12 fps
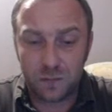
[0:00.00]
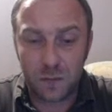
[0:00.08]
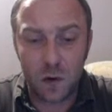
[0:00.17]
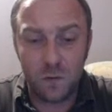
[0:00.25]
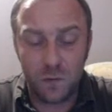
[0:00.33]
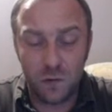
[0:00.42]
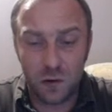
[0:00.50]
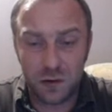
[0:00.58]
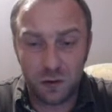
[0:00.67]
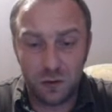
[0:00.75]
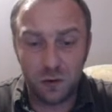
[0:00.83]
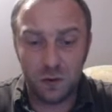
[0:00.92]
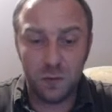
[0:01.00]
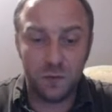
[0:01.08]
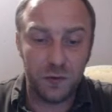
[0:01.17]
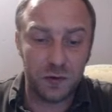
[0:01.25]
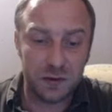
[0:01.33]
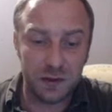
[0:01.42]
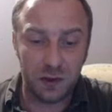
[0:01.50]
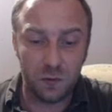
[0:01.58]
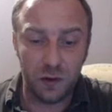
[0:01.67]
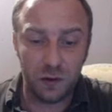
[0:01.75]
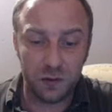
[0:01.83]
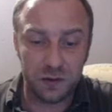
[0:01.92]
of course a good move you see
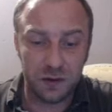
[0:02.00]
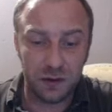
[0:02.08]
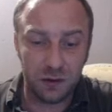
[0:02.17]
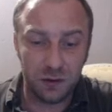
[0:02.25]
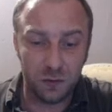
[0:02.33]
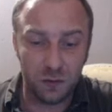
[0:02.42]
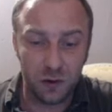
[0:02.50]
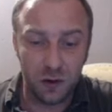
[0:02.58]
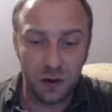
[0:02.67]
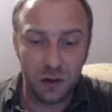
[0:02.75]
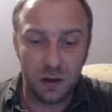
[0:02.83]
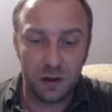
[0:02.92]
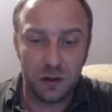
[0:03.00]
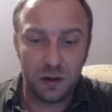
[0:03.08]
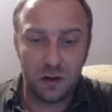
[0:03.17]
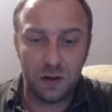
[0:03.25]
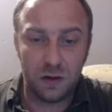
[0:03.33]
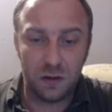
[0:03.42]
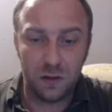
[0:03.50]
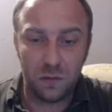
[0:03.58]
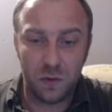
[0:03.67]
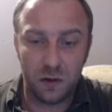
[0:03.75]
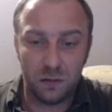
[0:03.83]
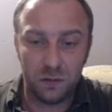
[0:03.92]
queen on c2 uh,
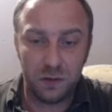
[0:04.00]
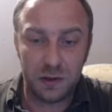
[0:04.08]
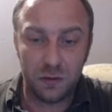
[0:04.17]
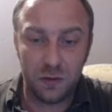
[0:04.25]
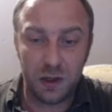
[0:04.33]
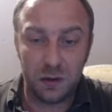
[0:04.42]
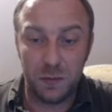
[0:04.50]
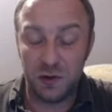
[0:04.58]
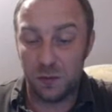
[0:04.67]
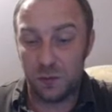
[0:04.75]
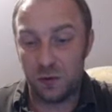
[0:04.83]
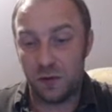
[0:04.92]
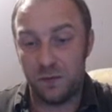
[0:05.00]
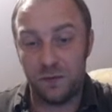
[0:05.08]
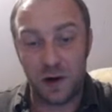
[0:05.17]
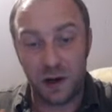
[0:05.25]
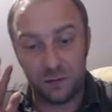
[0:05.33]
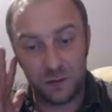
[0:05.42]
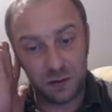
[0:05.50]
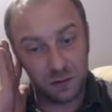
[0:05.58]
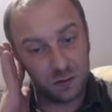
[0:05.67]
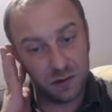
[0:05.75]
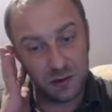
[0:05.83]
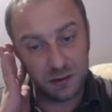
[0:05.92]
well then you get bishop to f5
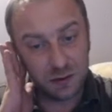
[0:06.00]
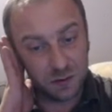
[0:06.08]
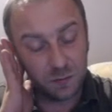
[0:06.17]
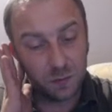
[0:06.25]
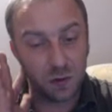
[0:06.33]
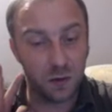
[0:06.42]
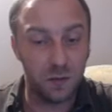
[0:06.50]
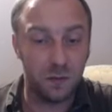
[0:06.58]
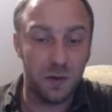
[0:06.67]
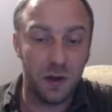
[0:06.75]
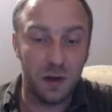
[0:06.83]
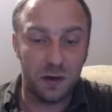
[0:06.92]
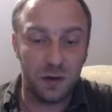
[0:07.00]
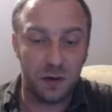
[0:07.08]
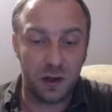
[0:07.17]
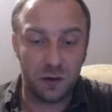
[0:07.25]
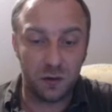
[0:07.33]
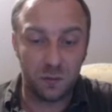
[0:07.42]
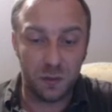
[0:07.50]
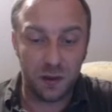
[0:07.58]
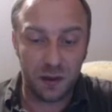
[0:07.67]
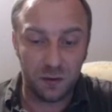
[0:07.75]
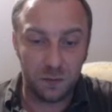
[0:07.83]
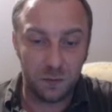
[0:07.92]
so this is the problem you cannot
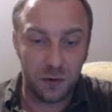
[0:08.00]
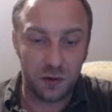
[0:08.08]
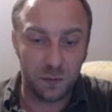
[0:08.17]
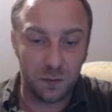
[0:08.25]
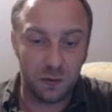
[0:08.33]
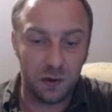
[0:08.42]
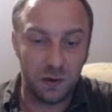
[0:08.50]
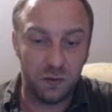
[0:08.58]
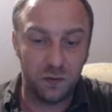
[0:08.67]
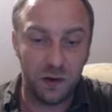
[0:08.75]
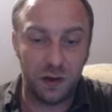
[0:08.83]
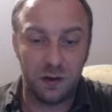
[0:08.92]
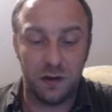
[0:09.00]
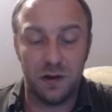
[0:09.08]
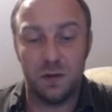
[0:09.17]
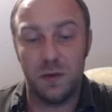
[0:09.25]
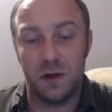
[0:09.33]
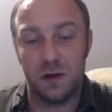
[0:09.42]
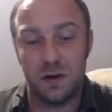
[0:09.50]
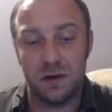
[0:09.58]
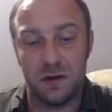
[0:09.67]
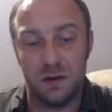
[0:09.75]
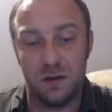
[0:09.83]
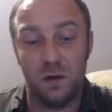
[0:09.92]
play bishop on d3 here
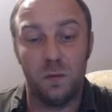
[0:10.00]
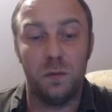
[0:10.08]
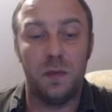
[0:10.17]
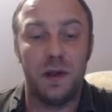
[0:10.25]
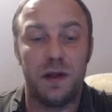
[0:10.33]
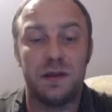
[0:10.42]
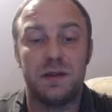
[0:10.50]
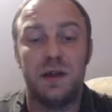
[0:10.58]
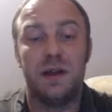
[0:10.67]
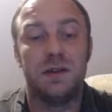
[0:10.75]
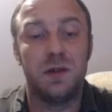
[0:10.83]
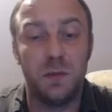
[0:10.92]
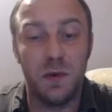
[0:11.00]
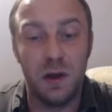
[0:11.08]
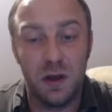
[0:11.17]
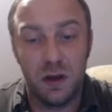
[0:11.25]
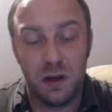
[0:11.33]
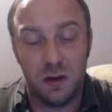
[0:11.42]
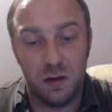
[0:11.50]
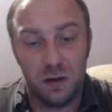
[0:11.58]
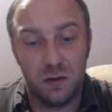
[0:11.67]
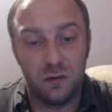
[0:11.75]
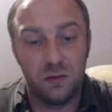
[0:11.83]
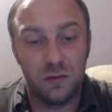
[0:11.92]
because uh, black has gained some uh,
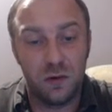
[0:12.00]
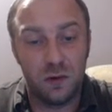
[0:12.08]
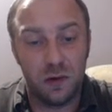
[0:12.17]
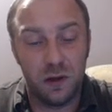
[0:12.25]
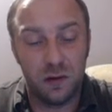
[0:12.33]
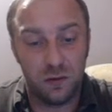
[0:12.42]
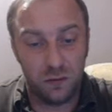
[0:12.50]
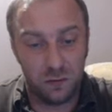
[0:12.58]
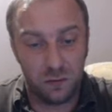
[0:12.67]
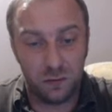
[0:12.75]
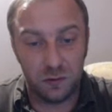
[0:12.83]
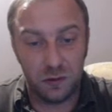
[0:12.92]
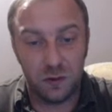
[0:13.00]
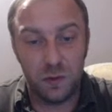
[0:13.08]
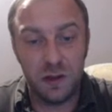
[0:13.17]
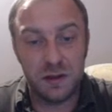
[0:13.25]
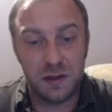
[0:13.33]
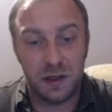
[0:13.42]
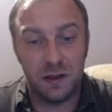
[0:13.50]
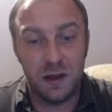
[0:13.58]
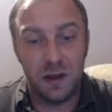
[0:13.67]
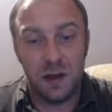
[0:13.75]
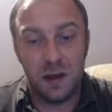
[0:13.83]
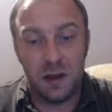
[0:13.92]
control here uh, on the queen side
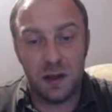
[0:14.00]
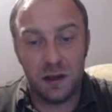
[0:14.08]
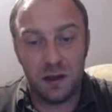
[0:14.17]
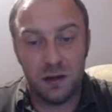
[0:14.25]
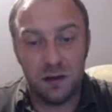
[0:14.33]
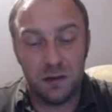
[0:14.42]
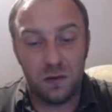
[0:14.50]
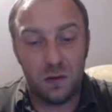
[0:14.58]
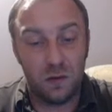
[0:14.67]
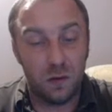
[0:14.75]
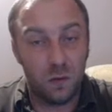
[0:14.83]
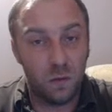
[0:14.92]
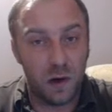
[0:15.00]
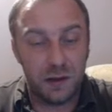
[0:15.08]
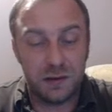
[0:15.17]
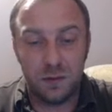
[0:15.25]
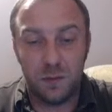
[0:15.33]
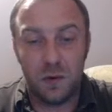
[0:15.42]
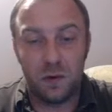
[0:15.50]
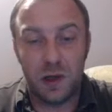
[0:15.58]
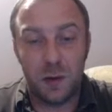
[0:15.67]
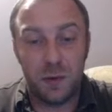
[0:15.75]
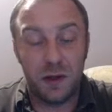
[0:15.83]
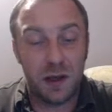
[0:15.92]
and uh, although white's a pawn
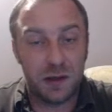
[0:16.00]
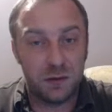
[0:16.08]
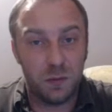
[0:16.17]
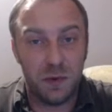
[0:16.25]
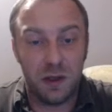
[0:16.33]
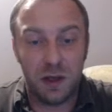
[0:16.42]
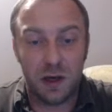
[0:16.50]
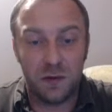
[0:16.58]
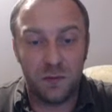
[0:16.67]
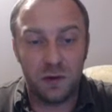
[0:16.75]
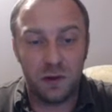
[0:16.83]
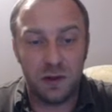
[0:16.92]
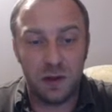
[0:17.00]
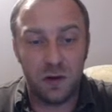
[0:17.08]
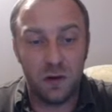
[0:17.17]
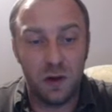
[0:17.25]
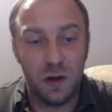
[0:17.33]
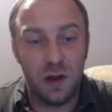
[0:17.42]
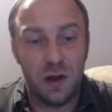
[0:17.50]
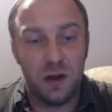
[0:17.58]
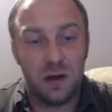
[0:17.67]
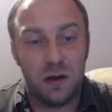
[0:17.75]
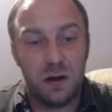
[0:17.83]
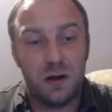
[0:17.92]
up he has to be careful and now
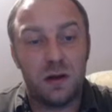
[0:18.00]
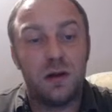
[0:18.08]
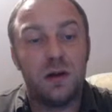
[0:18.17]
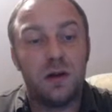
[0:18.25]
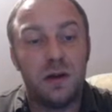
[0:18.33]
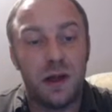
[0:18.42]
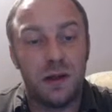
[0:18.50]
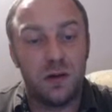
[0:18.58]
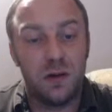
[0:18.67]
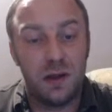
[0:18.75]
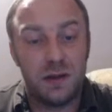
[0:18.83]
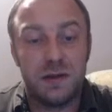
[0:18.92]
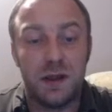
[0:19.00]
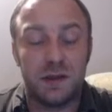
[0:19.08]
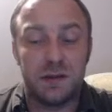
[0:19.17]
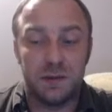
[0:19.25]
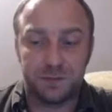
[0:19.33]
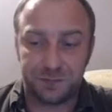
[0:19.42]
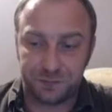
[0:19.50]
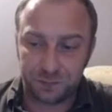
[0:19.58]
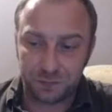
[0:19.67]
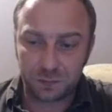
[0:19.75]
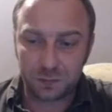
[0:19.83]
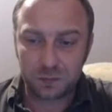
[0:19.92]
uh, knight on a6
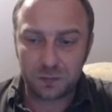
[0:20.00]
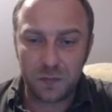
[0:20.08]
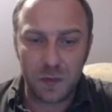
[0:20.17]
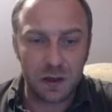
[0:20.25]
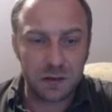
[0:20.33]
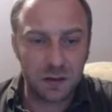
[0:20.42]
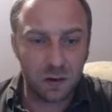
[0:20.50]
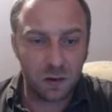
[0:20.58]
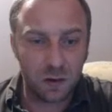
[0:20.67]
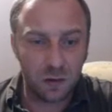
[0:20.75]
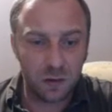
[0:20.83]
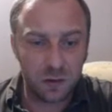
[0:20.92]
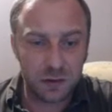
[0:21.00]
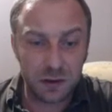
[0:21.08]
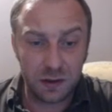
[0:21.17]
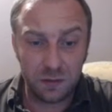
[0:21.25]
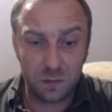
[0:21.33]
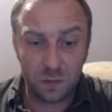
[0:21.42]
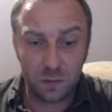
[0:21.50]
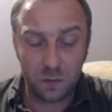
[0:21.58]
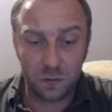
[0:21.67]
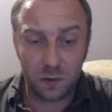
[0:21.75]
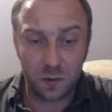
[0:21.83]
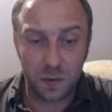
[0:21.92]
so you see uh,
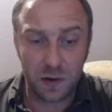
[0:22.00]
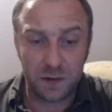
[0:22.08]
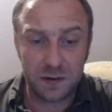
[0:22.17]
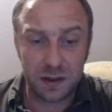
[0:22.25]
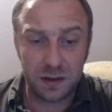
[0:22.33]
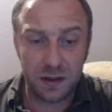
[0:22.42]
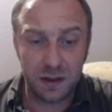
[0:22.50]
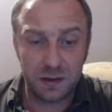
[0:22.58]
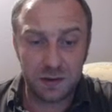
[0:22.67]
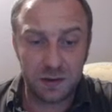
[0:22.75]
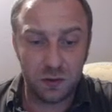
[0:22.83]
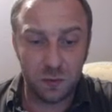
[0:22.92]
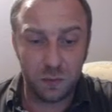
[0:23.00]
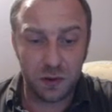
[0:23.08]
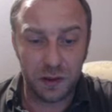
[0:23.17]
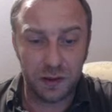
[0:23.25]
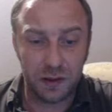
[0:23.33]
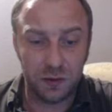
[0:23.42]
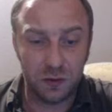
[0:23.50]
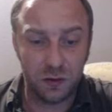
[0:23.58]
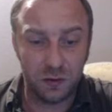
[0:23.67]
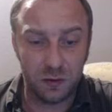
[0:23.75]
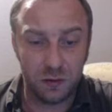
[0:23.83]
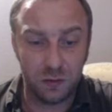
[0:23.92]
Jobava's idea is to play knight
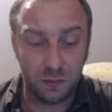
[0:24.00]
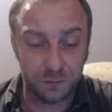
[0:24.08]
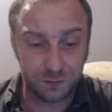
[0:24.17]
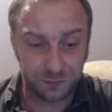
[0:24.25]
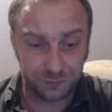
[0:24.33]
on um,